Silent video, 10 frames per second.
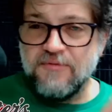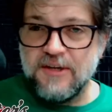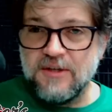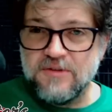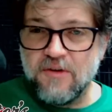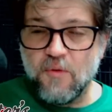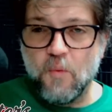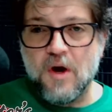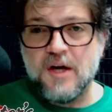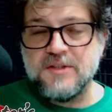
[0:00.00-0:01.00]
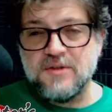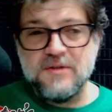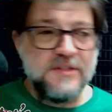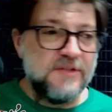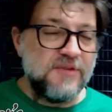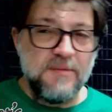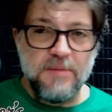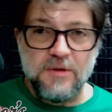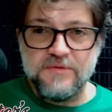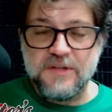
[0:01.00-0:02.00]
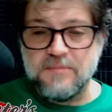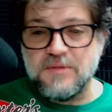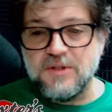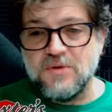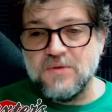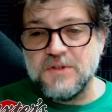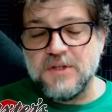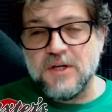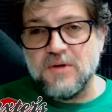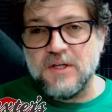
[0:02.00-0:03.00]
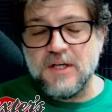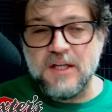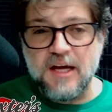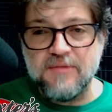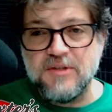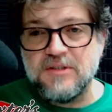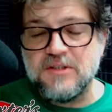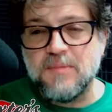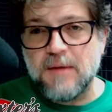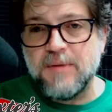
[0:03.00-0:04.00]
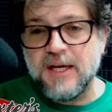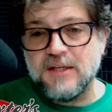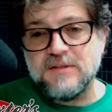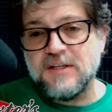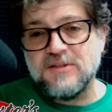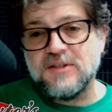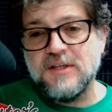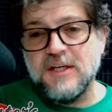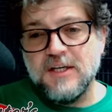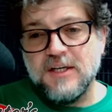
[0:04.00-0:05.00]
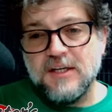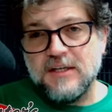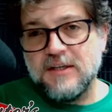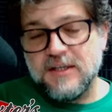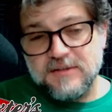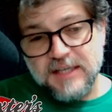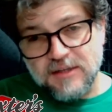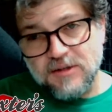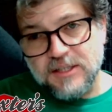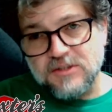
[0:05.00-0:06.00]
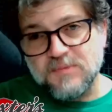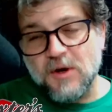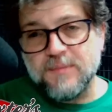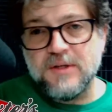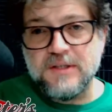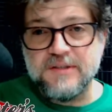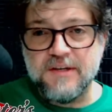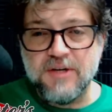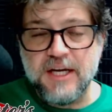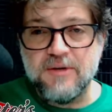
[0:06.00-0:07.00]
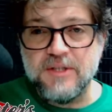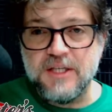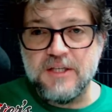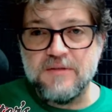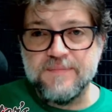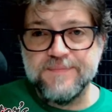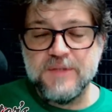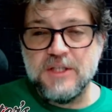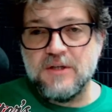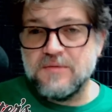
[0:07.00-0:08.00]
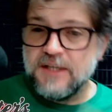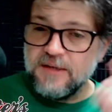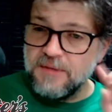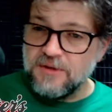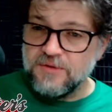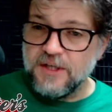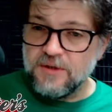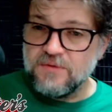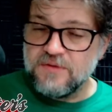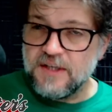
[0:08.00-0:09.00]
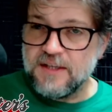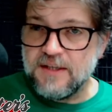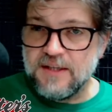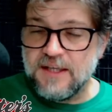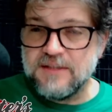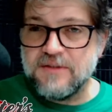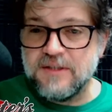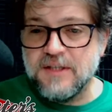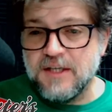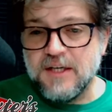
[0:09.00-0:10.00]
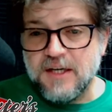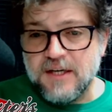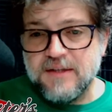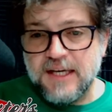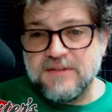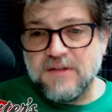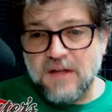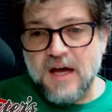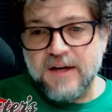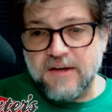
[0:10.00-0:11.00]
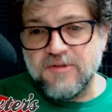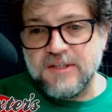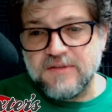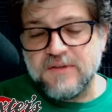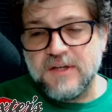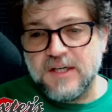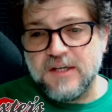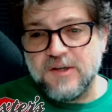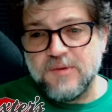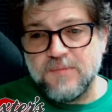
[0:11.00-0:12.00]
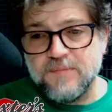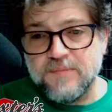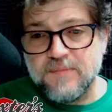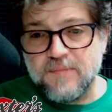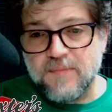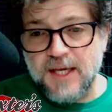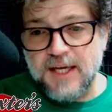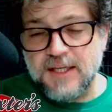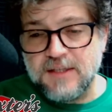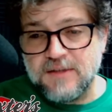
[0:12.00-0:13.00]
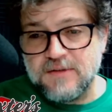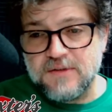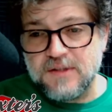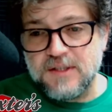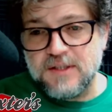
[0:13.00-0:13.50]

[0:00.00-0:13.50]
your fingers over washers, see if any bolts come loose. A lot of it is just about paying attention. Take a look at your spark plugs every now and then. Take mental notes. I think that's a lot of it. That's